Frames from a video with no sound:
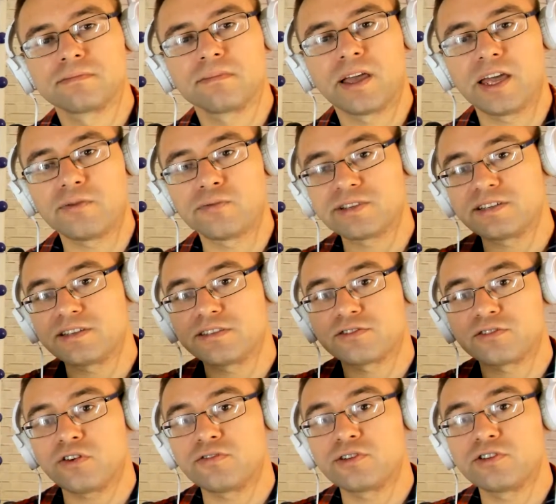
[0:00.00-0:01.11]
And we see this
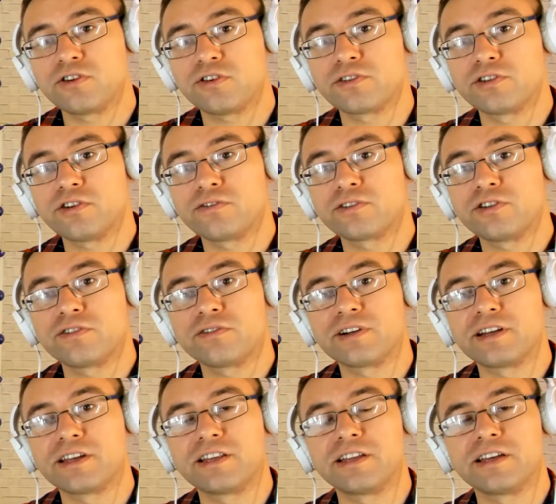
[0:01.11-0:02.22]
over and over and over and over
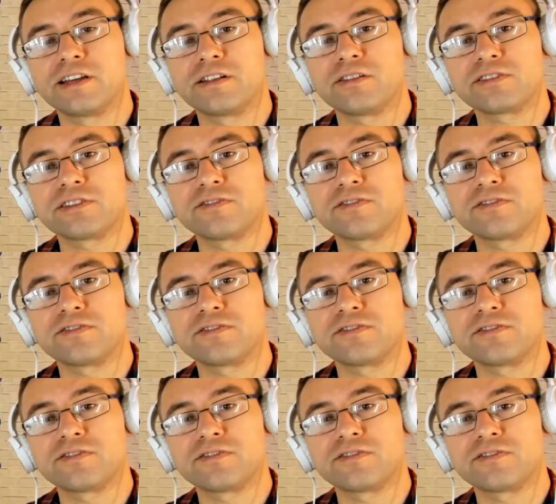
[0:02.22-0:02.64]
in lots